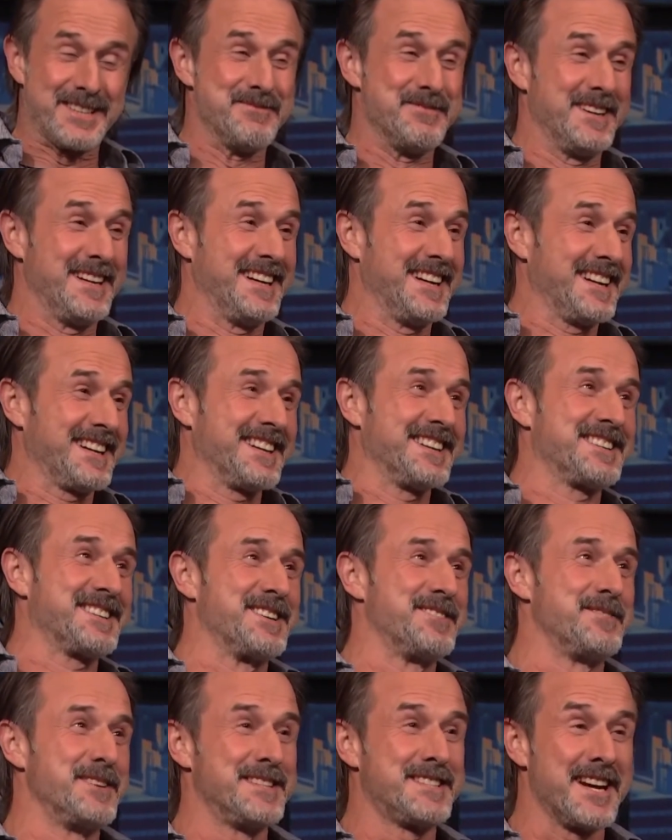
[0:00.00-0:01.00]

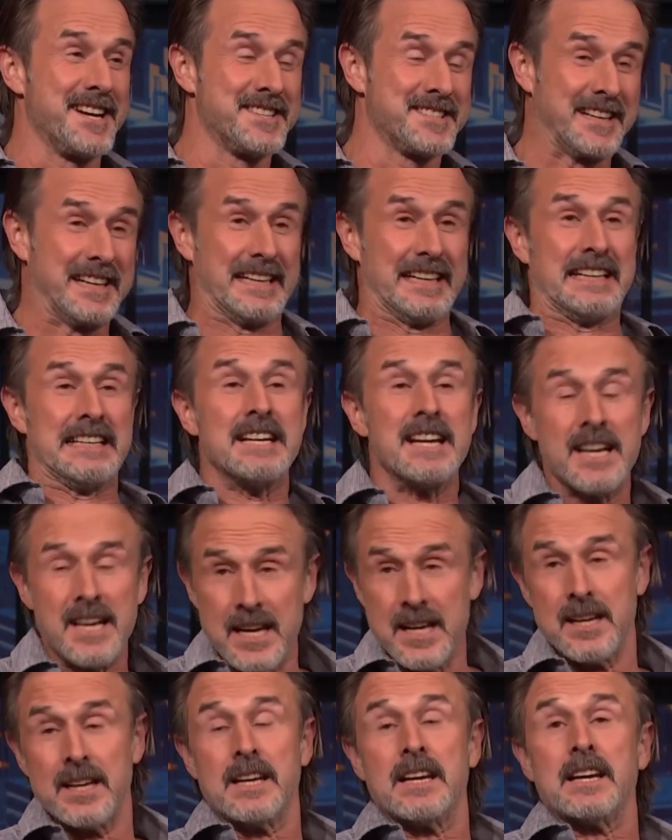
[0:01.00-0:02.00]
2022
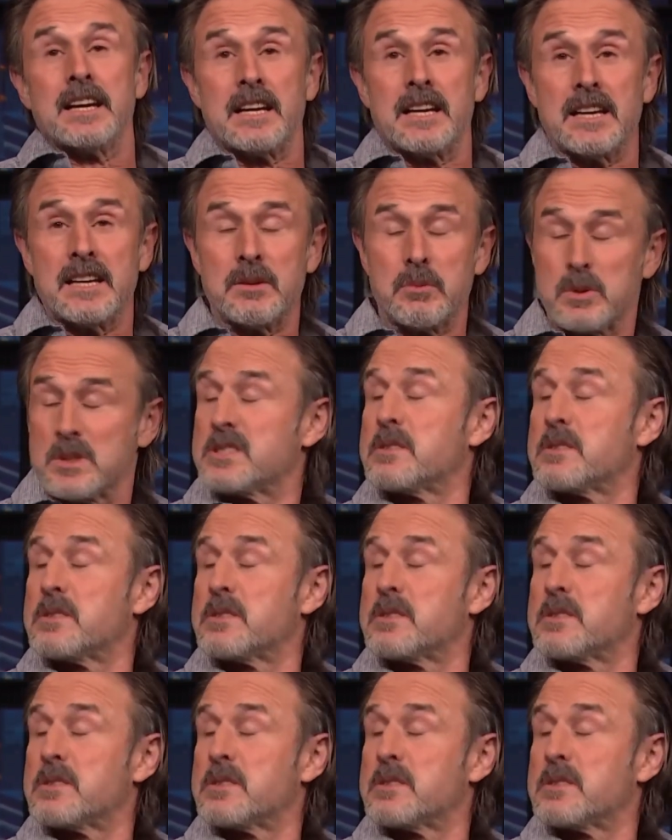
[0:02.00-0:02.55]
FAB meeting,